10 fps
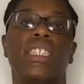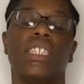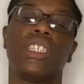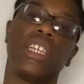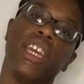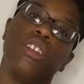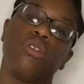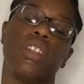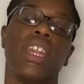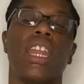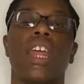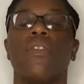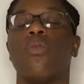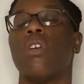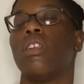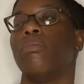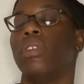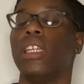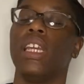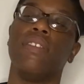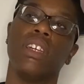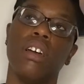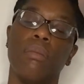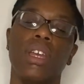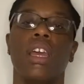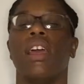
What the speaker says: and the children. They never want to believe them.